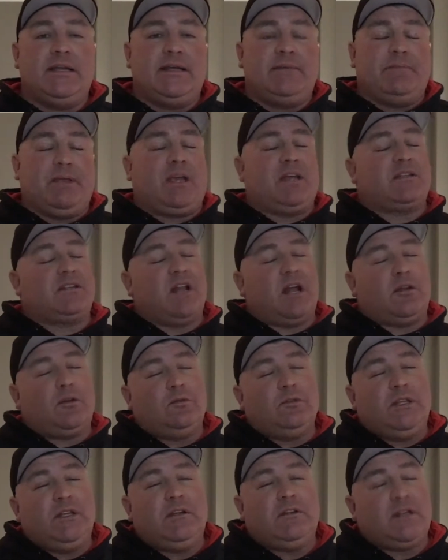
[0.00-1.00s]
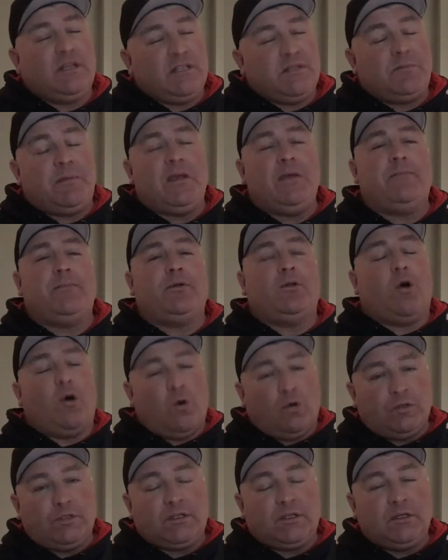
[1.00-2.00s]
because not only are these people
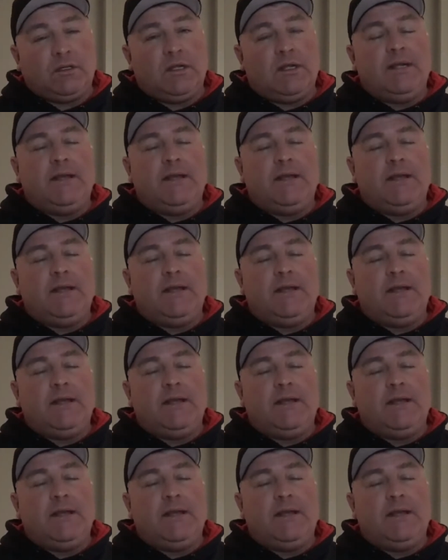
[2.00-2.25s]
older,